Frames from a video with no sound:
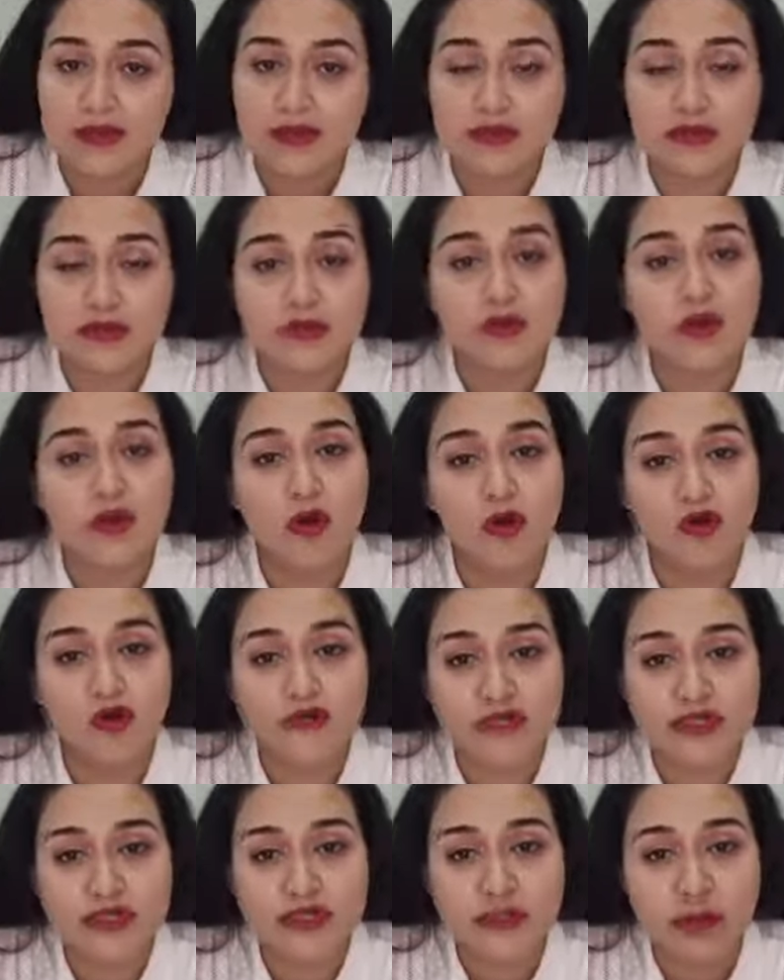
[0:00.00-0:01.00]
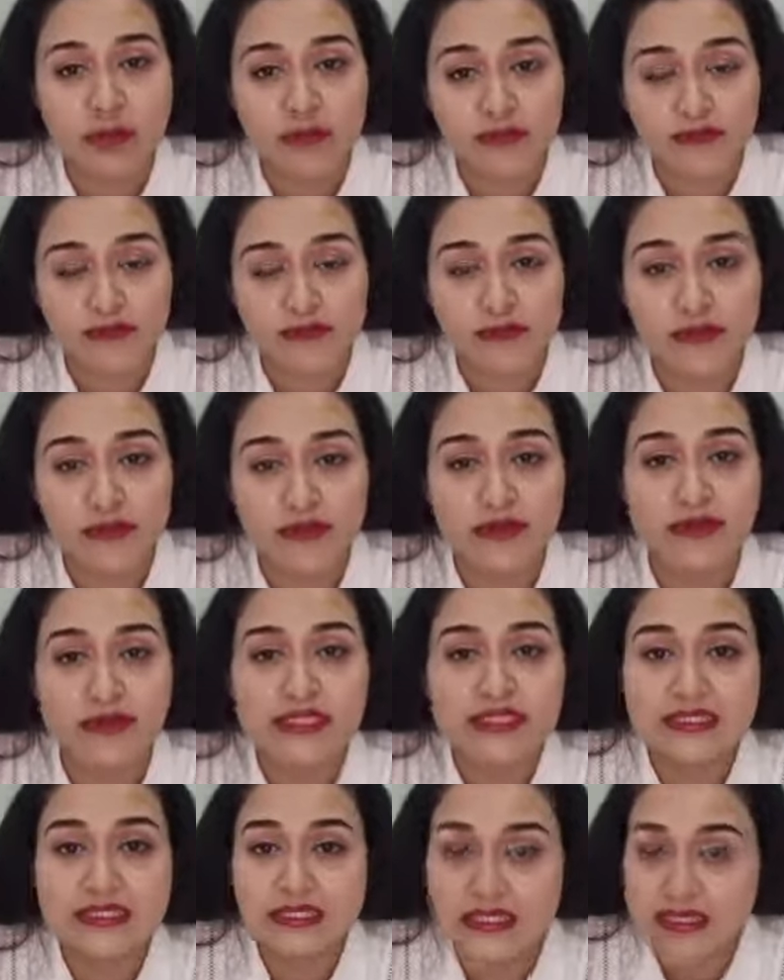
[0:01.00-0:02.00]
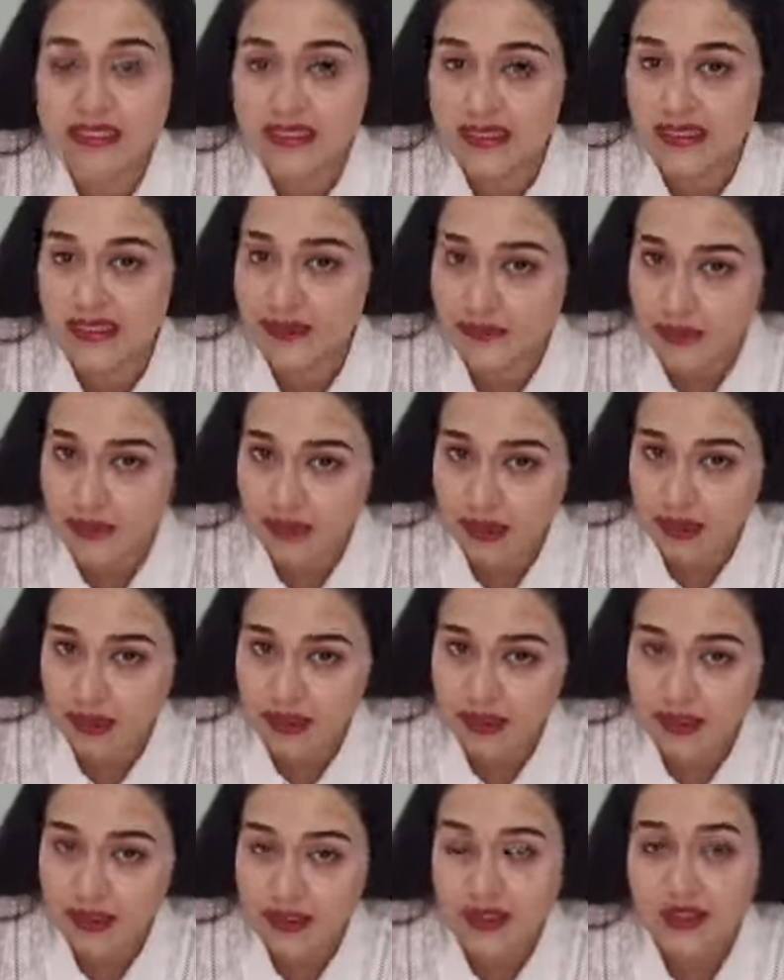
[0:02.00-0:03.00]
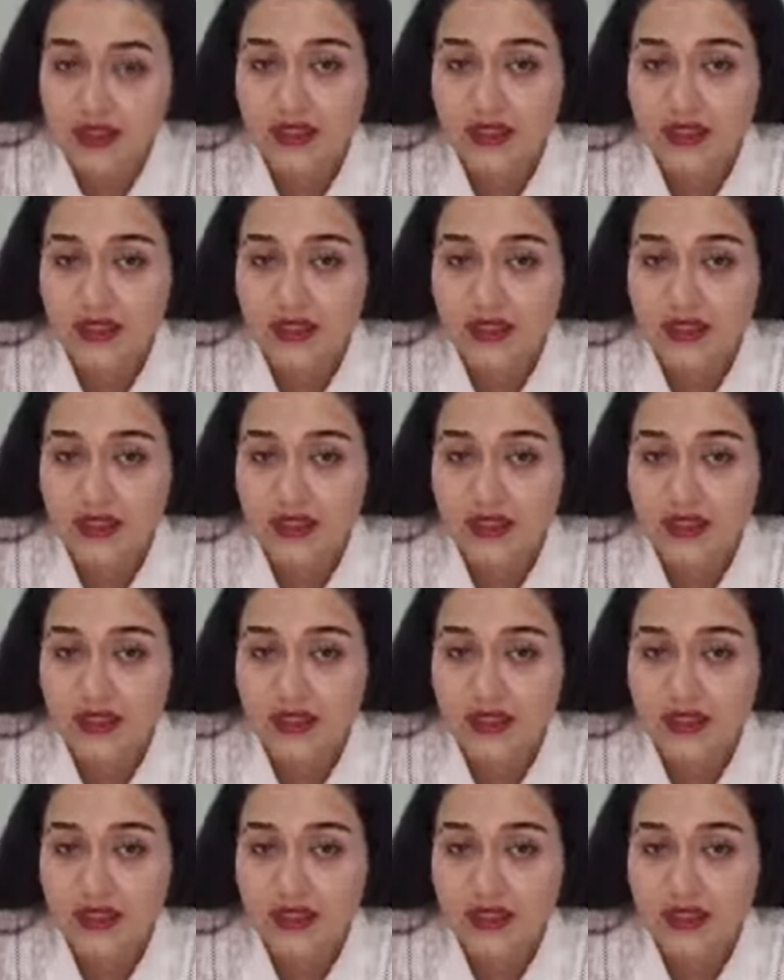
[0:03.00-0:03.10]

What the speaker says: you should always opt for your skincare products.